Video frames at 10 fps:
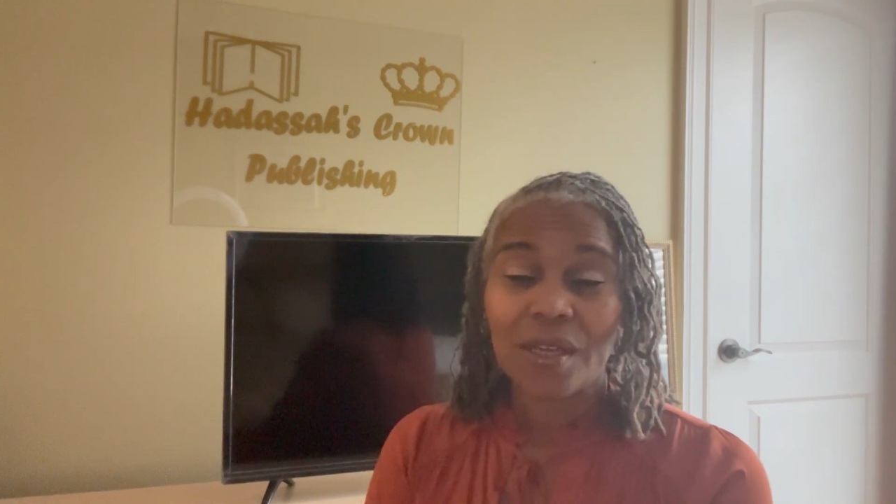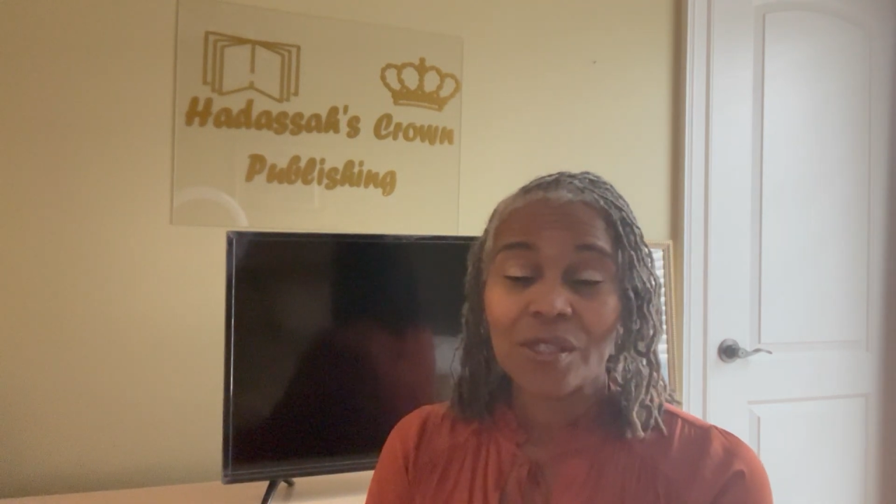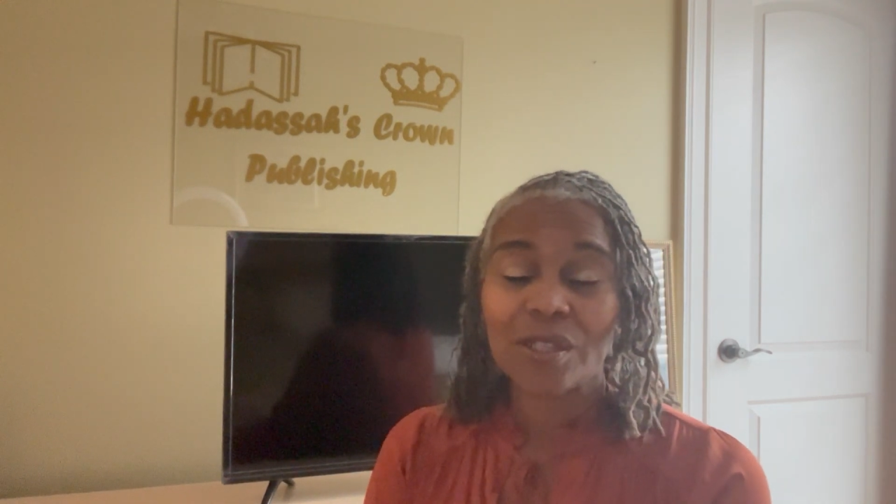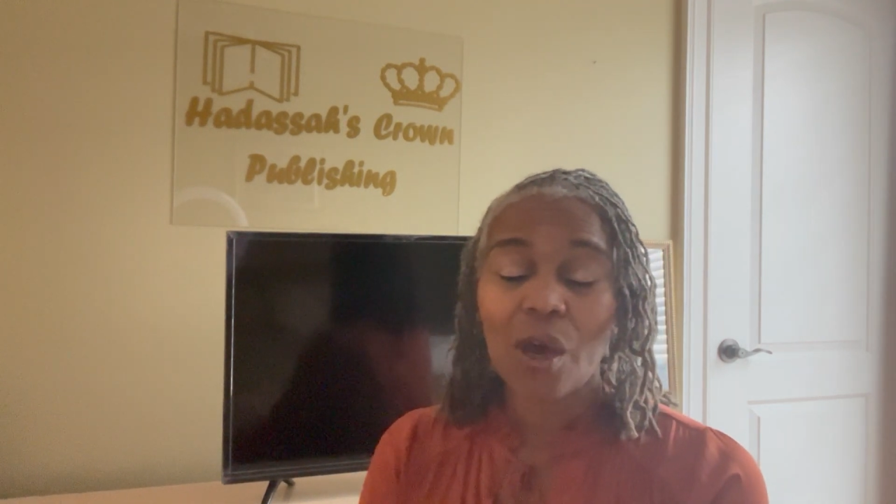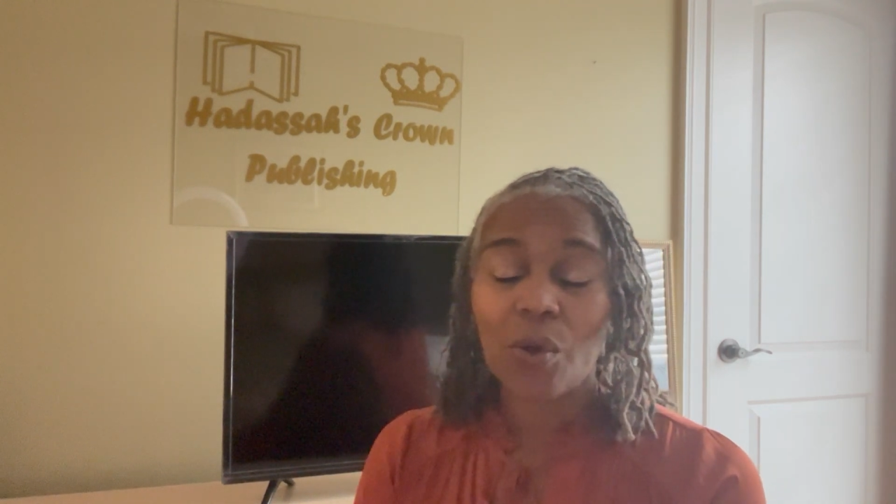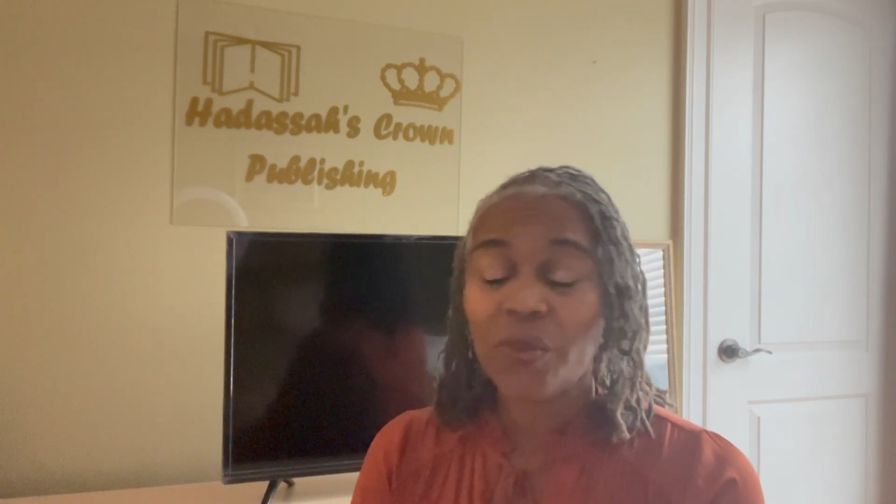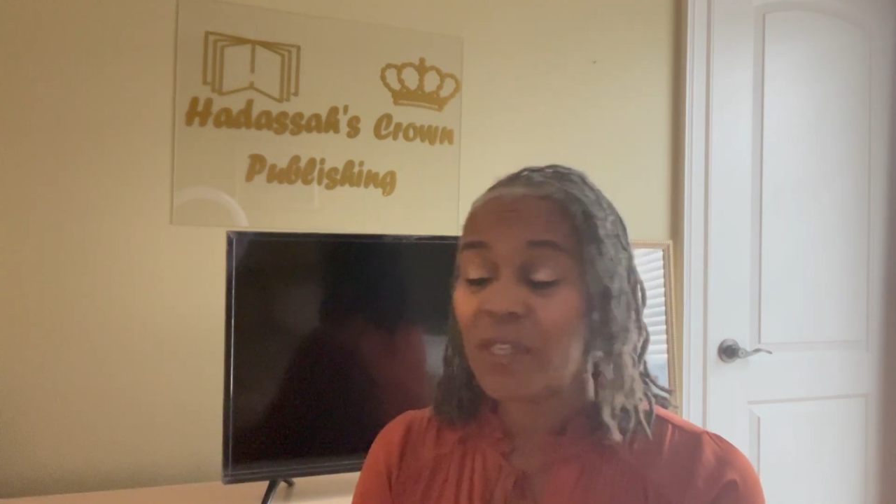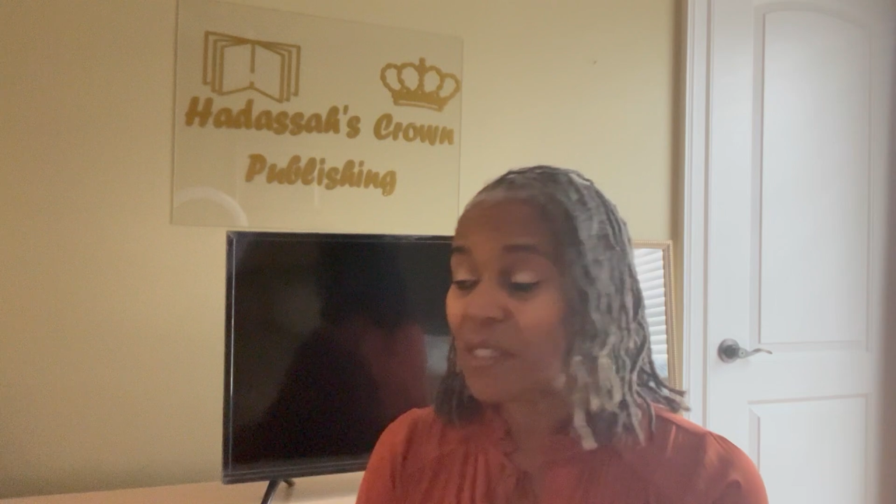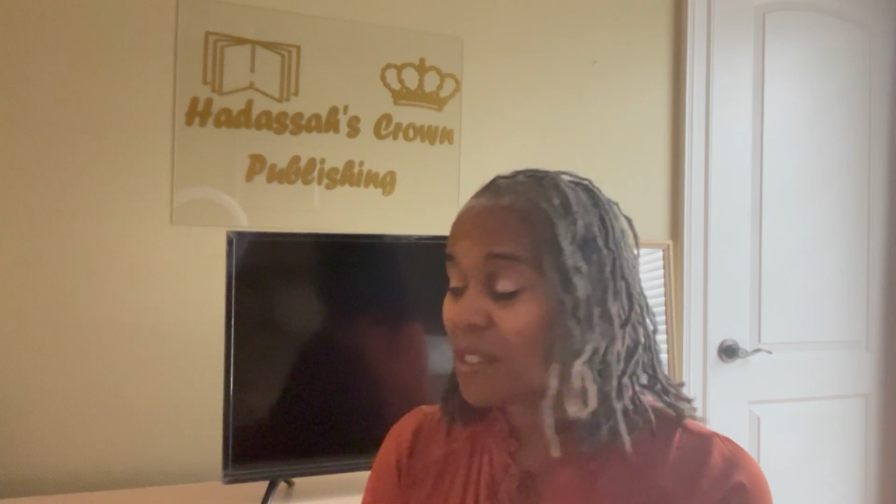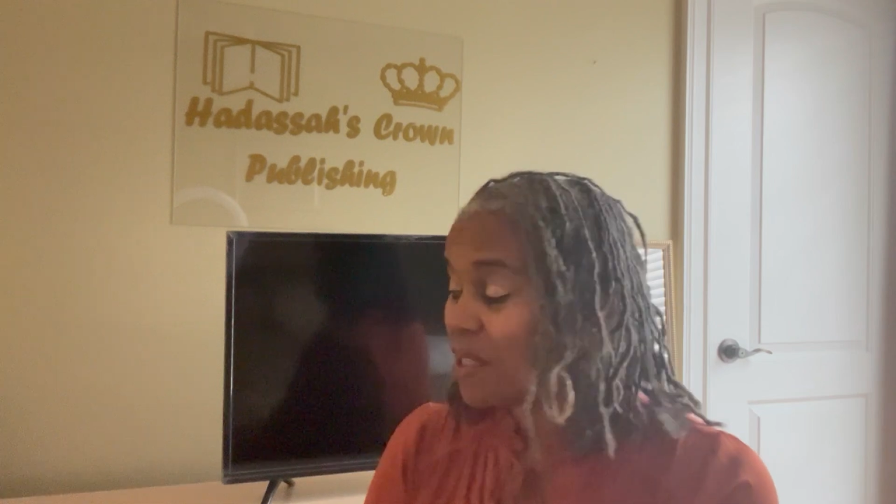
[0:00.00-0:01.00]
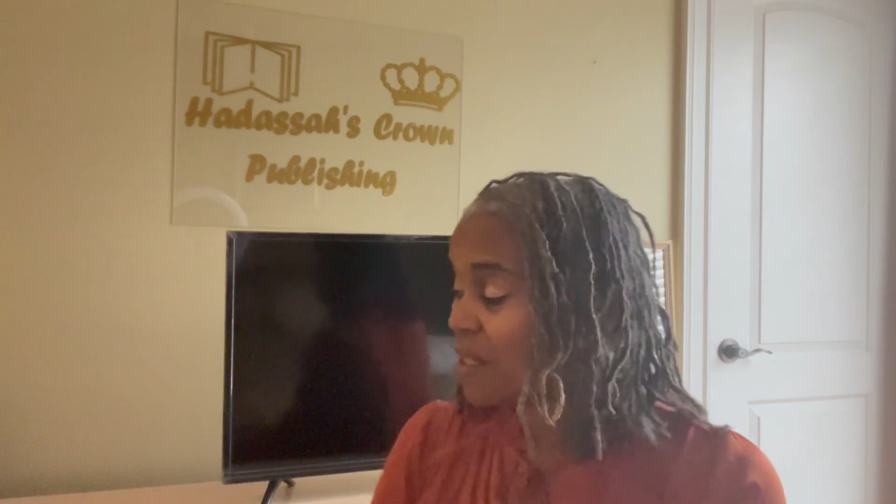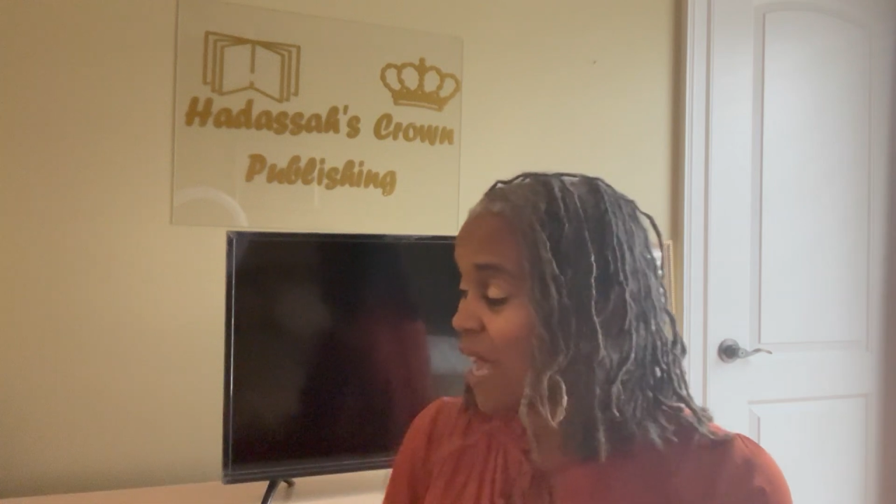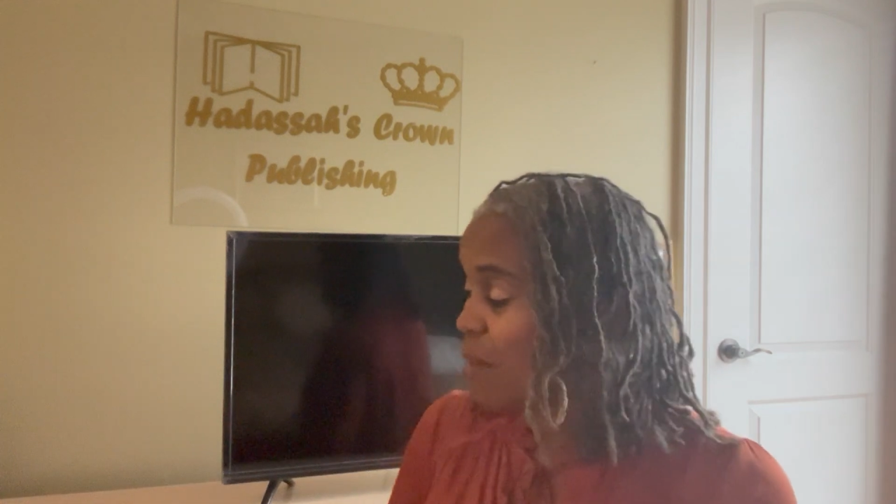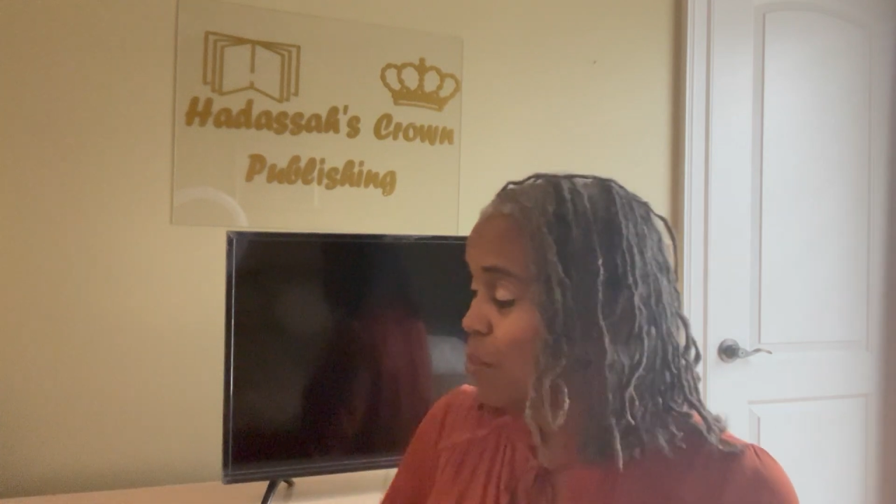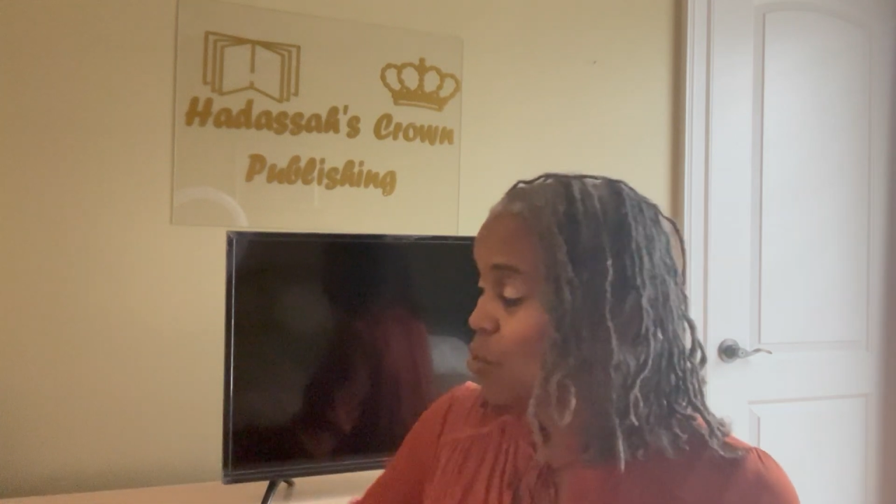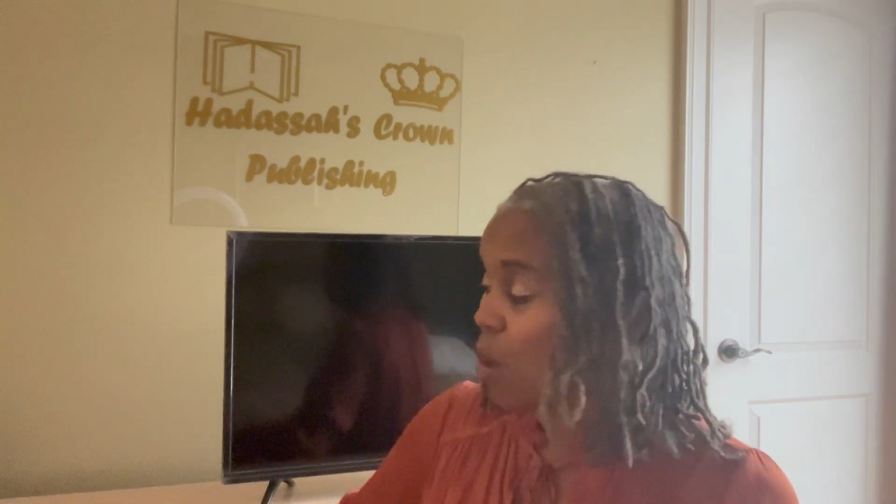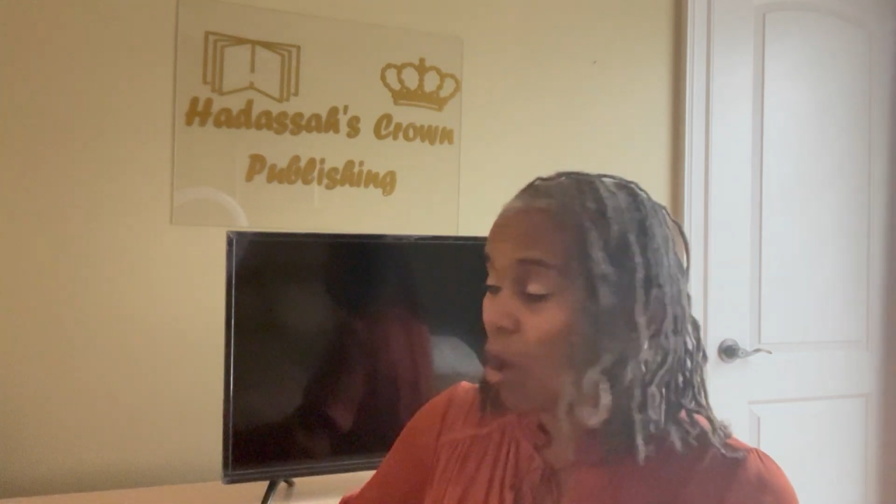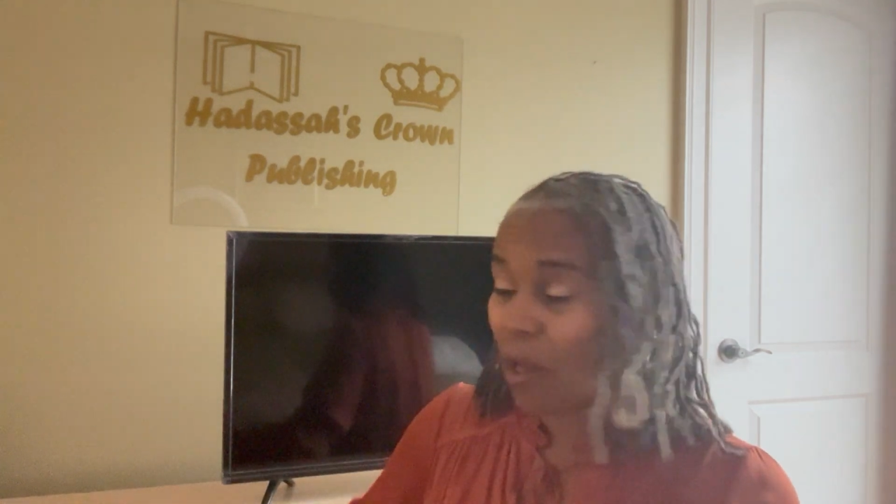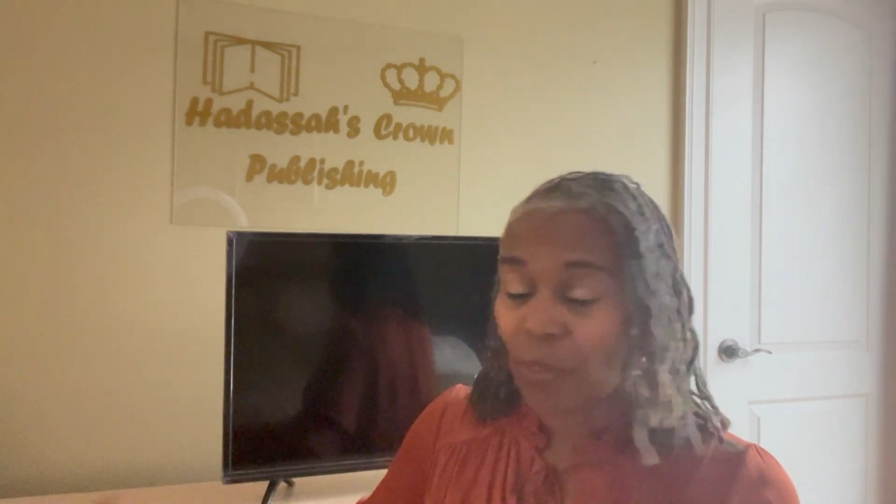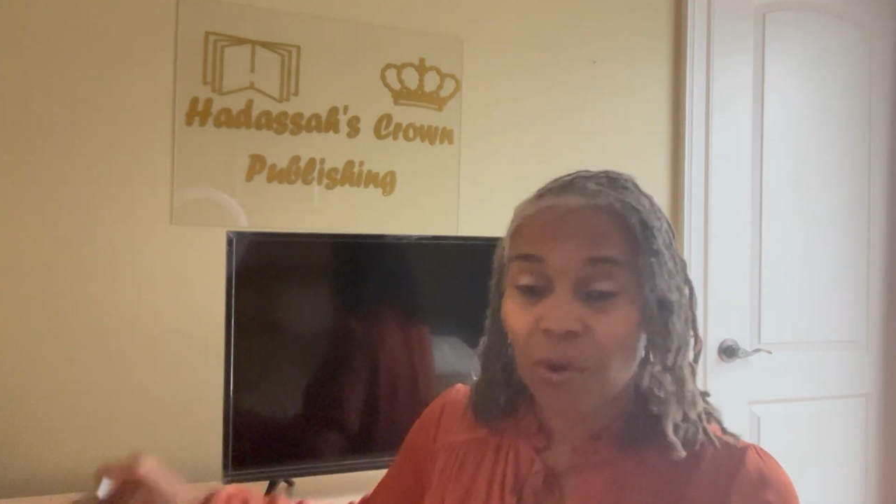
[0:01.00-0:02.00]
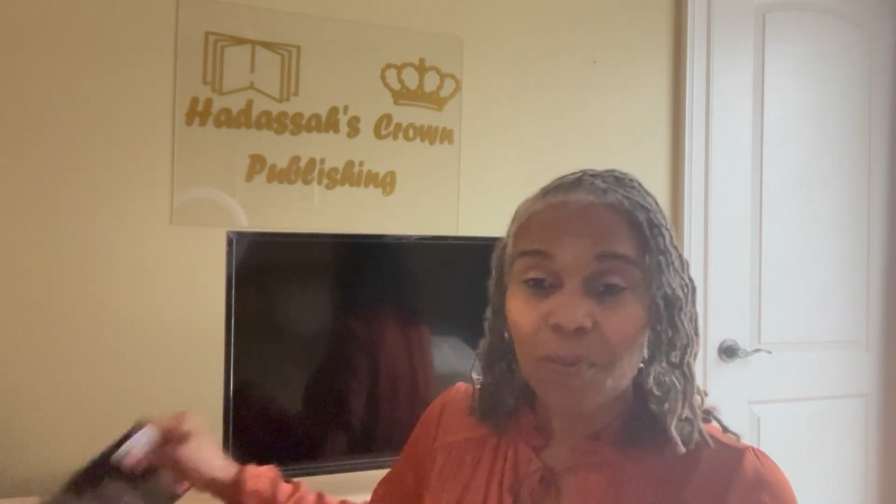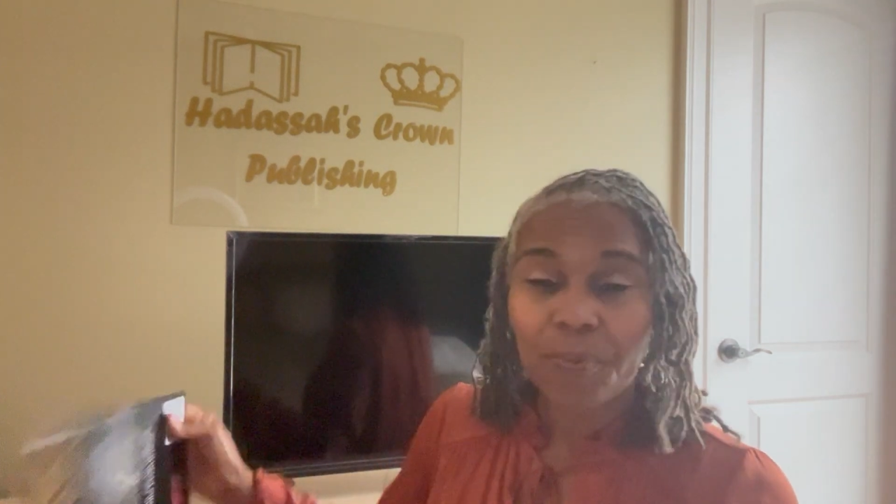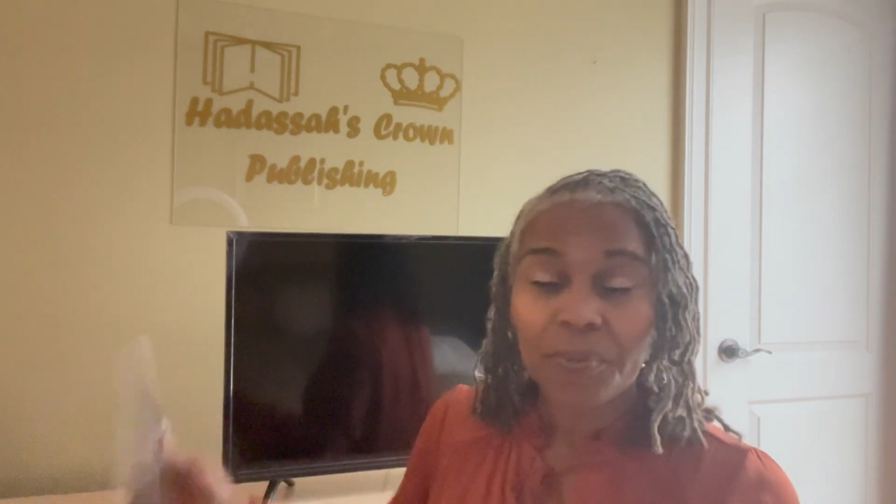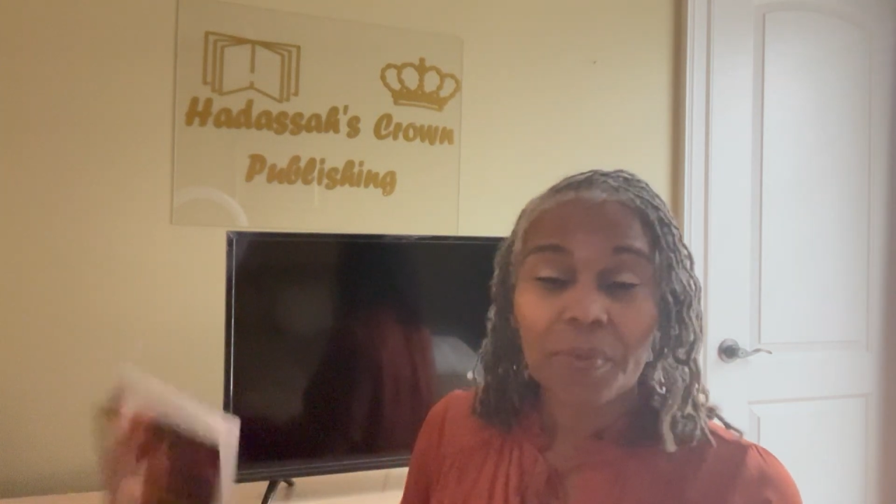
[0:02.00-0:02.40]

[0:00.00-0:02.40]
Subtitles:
So this is a debut author,